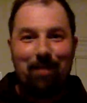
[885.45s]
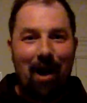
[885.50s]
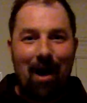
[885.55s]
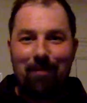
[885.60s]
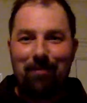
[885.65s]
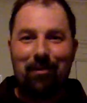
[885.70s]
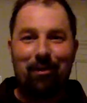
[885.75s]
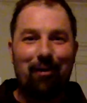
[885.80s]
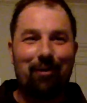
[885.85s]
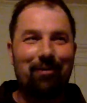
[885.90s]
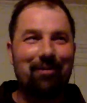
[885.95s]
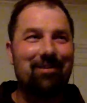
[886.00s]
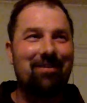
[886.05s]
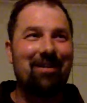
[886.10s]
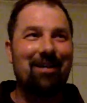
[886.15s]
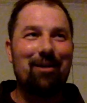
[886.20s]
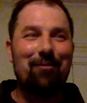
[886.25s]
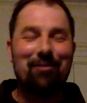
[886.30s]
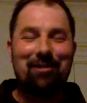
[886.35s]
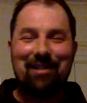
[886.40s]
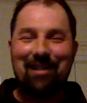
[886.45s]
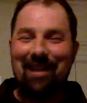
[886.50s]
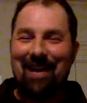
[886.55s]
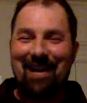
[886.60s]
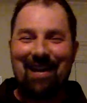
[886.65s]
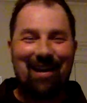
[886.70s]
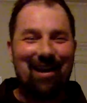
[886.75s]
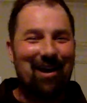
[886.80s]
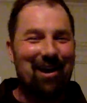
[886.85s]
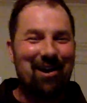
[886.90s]
Pop-Tarts. It was
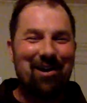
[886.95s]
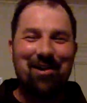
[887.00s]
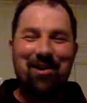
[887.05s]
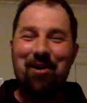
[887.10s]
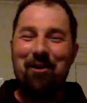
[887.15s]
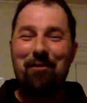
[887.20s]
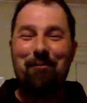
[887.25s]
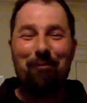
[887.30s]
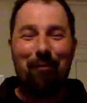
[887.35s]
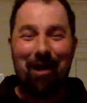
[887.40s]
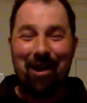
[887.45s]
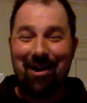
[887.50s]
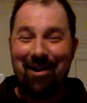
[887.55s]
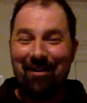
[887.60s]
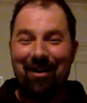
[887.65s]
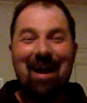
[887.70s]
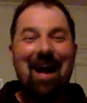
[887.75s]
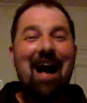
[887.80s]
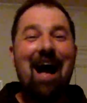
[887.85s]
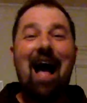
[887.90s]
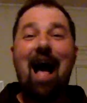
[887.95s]
like a no-brainer.